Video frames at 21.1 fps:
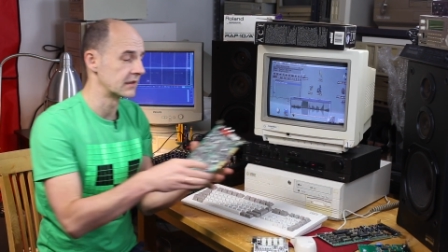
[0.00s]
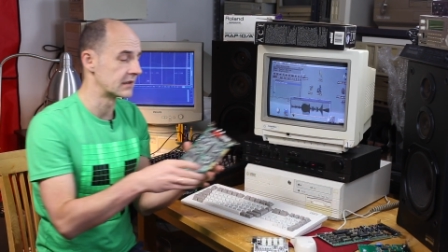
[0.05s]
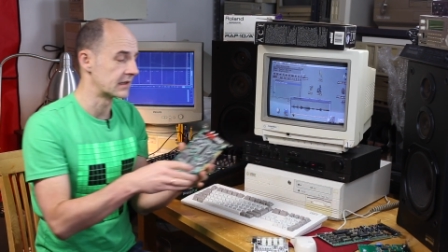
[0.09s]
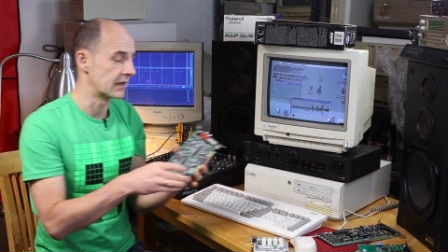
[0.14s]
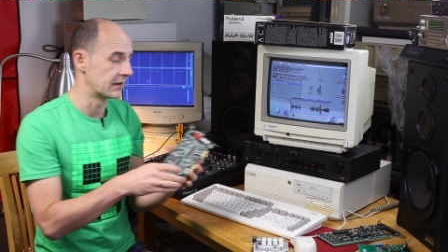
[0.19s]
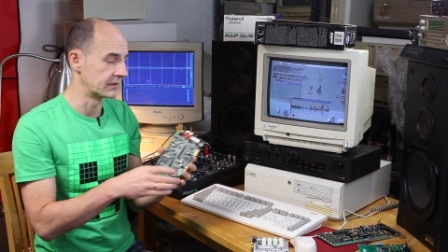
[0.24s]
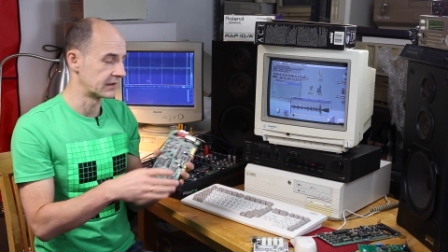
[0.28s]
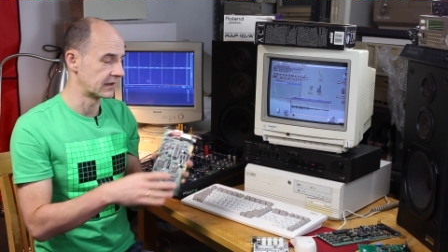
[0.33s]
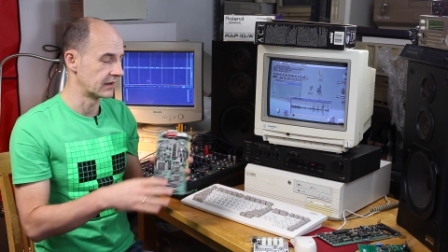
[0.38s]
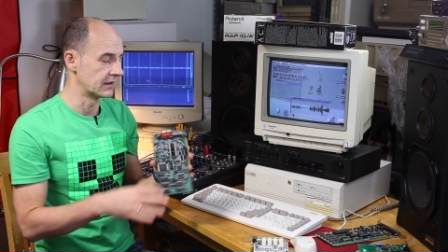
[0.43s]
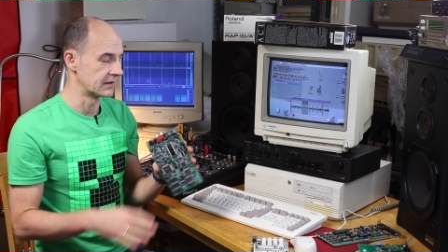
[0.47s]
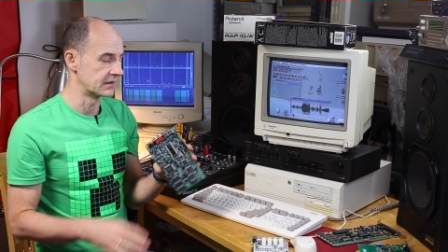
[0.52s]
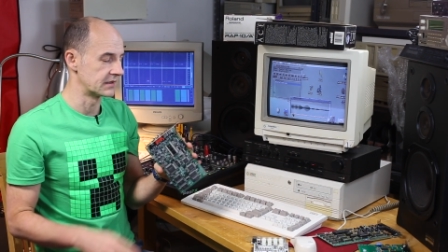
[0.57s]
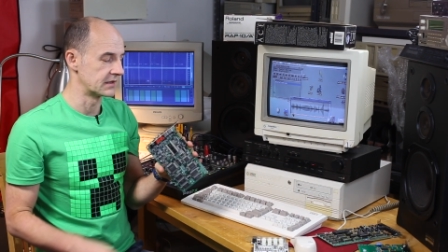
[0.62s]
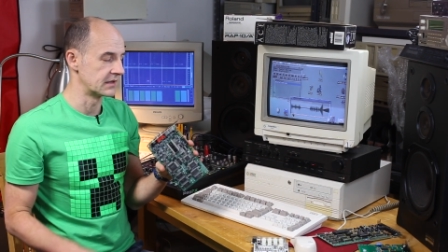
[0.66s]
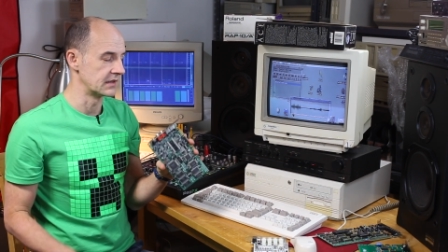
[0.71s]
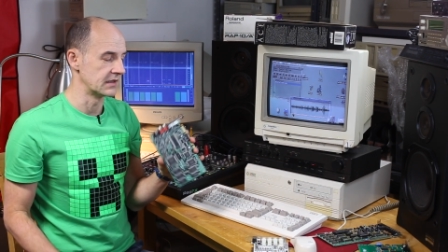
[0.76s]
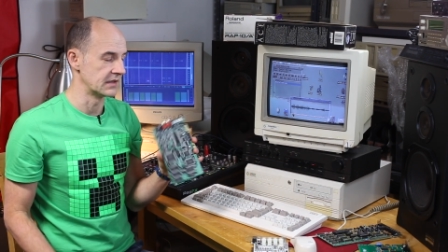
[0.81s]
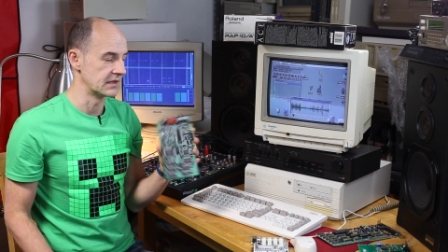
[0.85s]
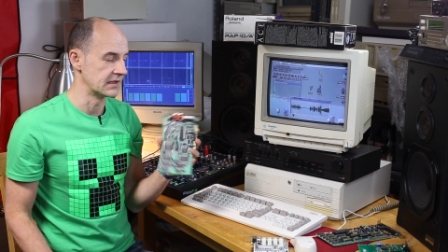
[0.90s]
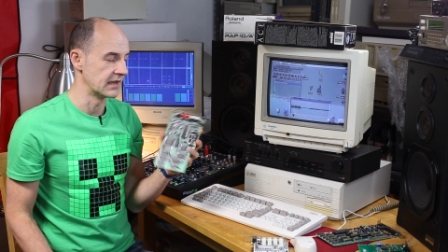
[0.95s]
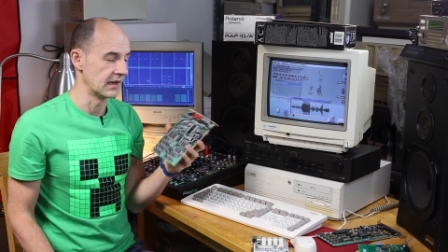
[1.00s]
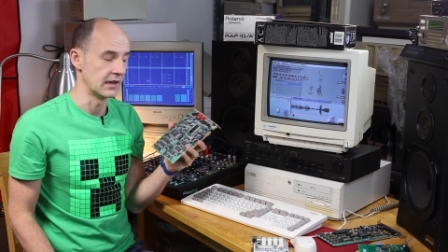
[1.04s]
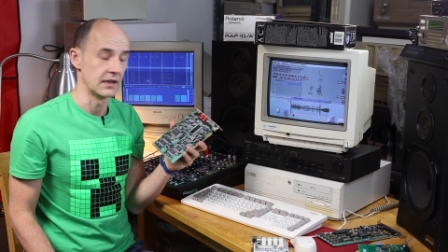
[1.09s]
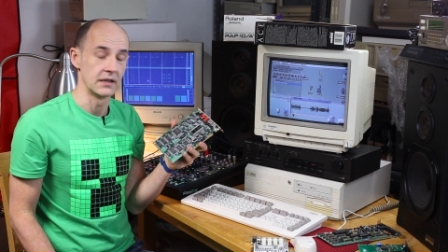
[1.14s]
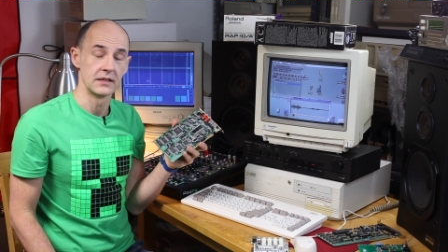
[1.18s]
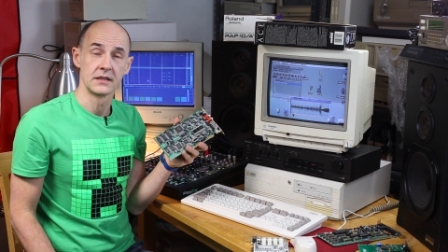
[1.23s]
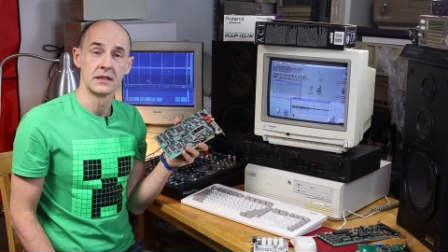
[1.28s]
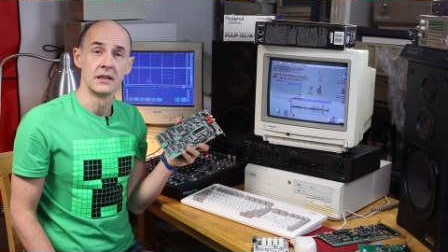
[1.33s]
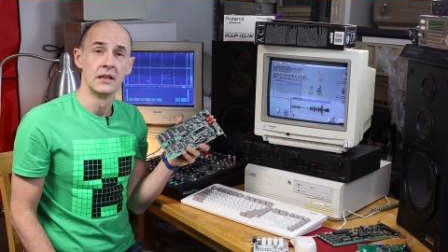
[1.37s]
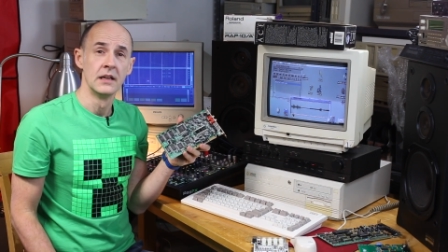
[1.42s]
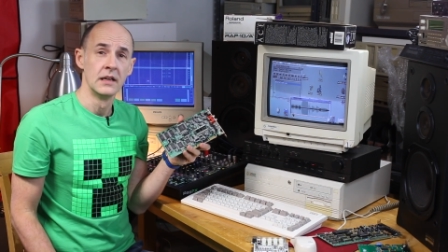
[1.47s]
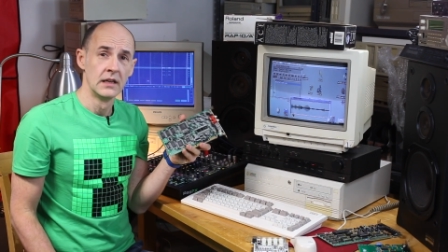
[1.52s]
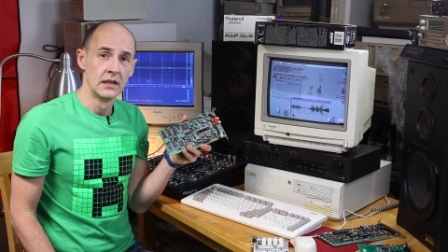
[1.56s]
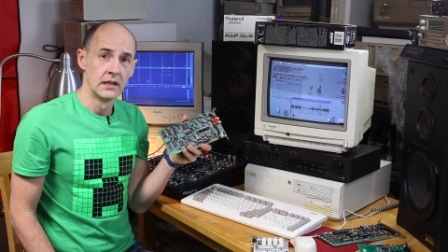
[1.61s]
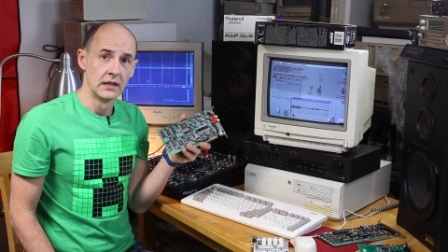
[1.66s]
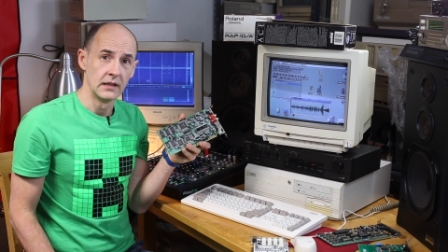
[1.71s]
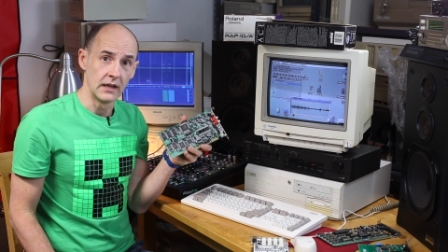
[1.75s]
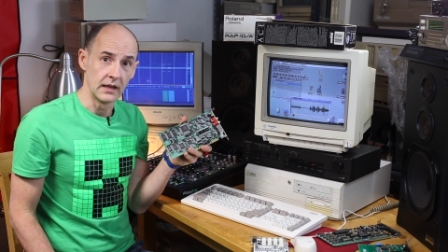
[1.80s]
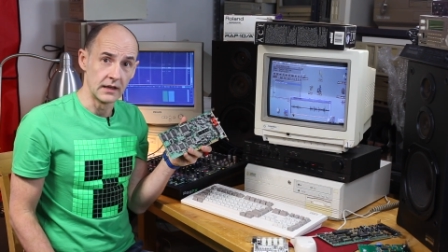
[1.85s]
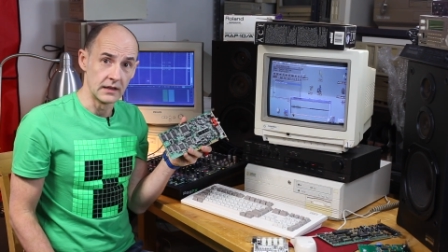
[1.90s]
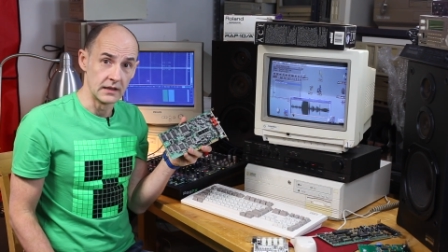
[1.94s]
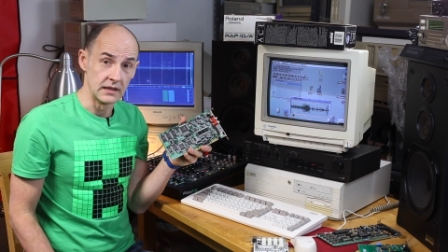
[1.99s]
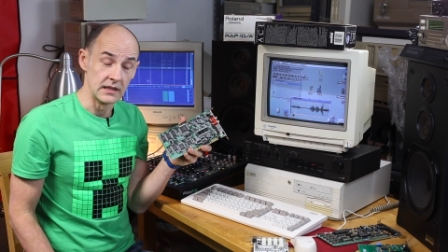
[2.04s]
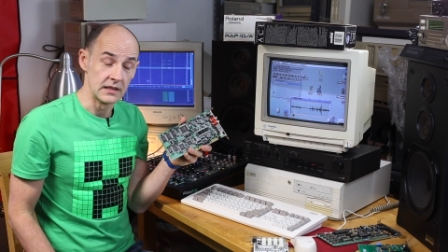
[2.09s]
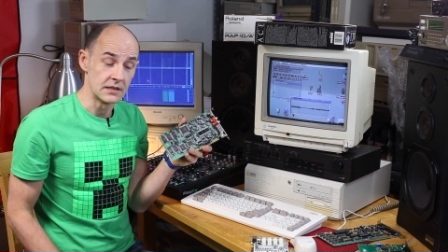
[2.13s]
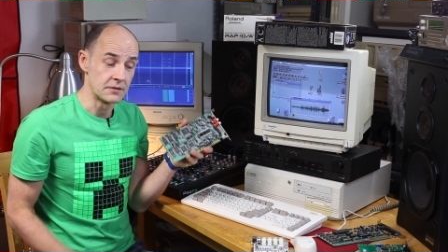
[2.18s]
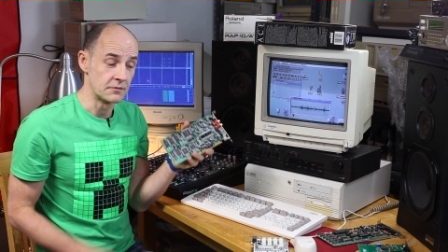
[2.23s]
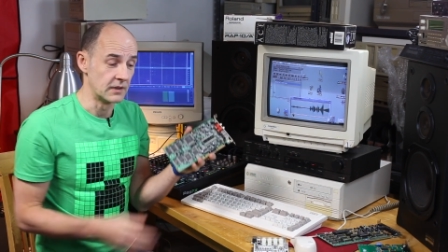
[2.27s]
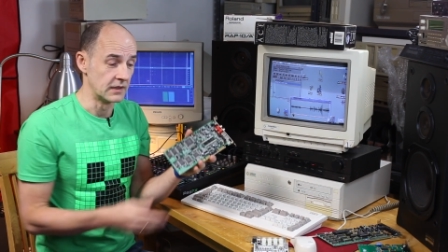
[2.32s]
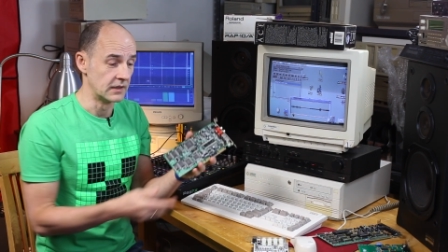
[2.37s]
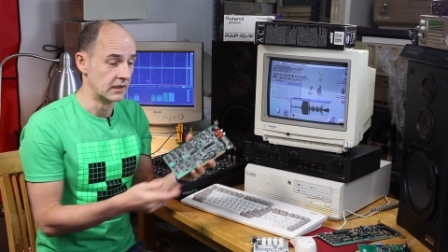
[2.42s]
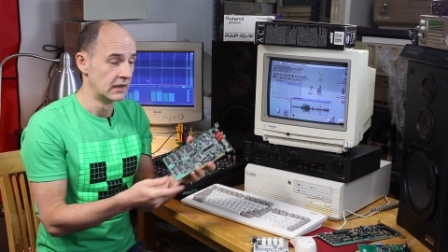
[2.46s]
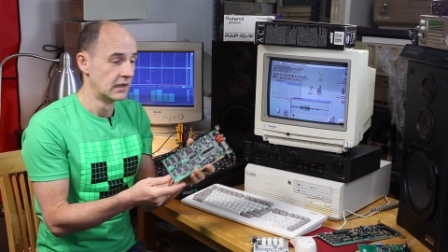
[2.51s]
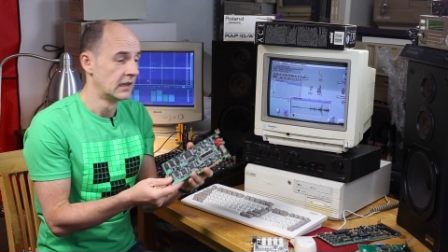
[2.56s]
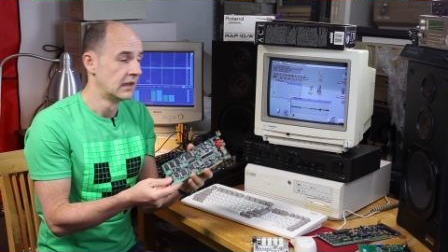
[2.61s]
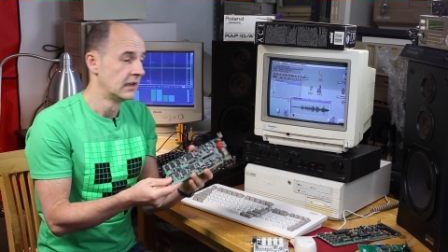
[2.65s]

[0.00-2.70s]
sound cards these days, like this one.